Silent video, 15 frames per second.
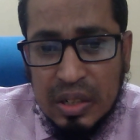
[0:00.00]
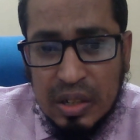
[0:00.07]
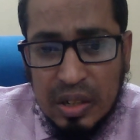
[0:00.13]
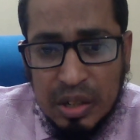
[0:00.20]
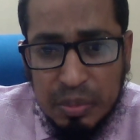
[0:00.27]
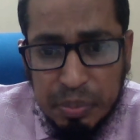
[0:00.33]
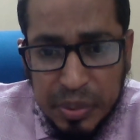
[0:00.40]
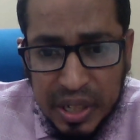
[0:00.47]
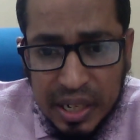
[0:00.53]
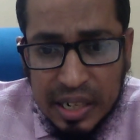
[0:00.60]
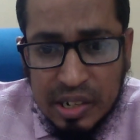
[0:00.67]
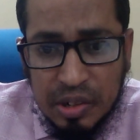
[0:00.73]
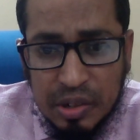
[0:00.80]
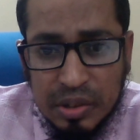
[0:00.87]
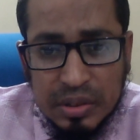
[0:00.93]
or PL
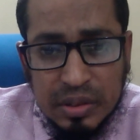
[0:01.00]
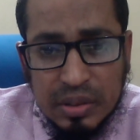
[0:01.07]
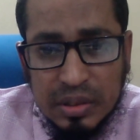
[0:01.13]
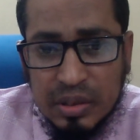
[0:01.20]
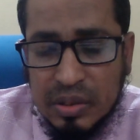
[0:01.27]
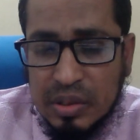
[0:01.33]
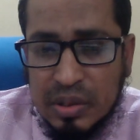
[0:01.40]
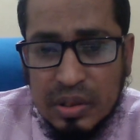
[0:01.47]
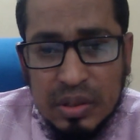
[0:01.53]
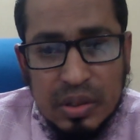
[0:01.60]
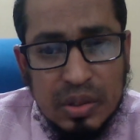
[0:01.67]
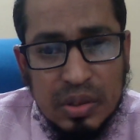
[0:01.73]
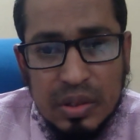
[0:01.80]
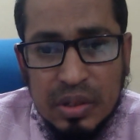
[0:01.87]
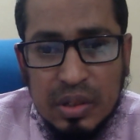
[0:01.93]
account.
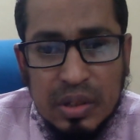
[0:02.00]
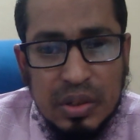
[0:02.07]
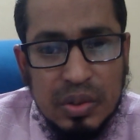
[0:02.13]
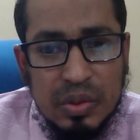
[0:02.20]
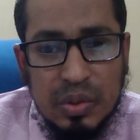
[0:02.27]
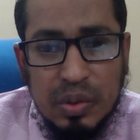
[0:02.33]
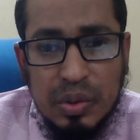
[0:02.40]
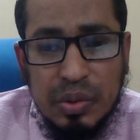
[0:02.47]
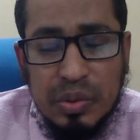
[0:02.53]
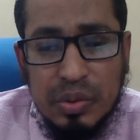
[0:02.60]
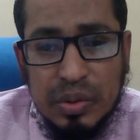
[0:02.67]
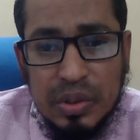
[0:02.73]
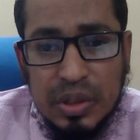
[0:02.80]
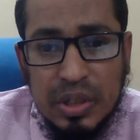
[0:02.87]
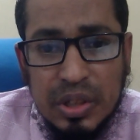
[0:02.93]
So
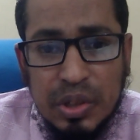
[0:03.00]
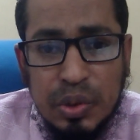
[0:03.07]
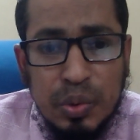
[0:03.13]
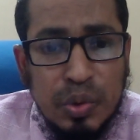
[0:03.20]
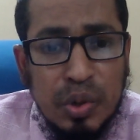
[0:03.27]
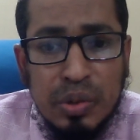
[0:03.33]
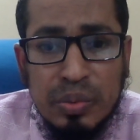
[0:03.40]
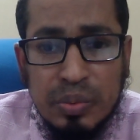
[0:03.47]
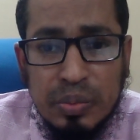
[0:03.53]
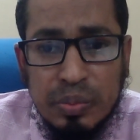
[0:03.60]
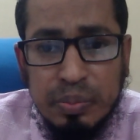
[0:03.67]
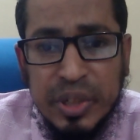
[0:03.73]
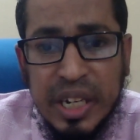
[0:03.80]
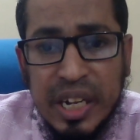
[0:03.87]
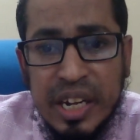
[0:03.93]
you don't
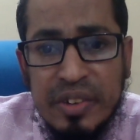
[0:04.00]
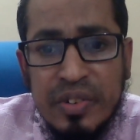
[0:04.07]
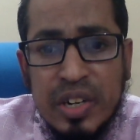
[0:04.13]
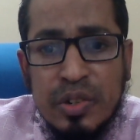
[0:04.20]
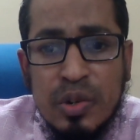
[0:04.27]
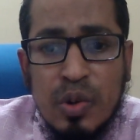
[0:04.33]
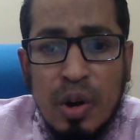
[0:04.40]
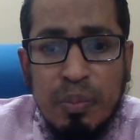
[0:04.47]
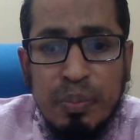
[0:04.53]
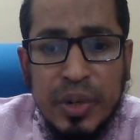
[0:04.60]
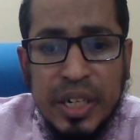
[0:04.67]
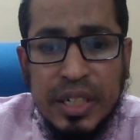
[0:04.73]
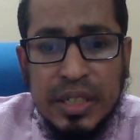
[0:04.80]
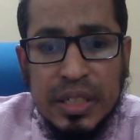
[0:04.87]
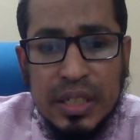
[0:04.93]
be able to
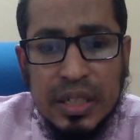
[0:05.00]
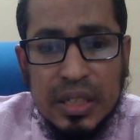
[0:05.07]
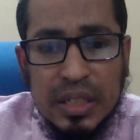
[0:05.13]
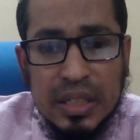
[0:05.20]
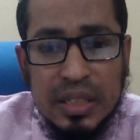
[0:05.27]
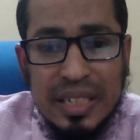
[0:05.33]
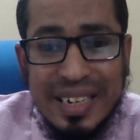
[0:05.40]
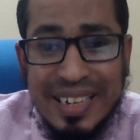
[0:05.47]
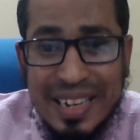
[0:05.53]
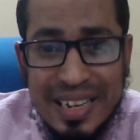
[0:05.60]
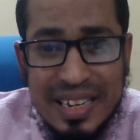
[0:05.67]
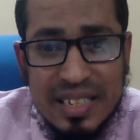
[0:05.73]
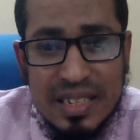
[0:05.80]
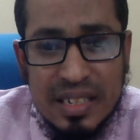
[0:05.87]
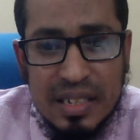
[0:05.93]
complete the
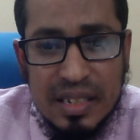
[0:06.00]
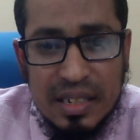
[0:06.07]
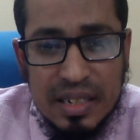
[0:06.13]
case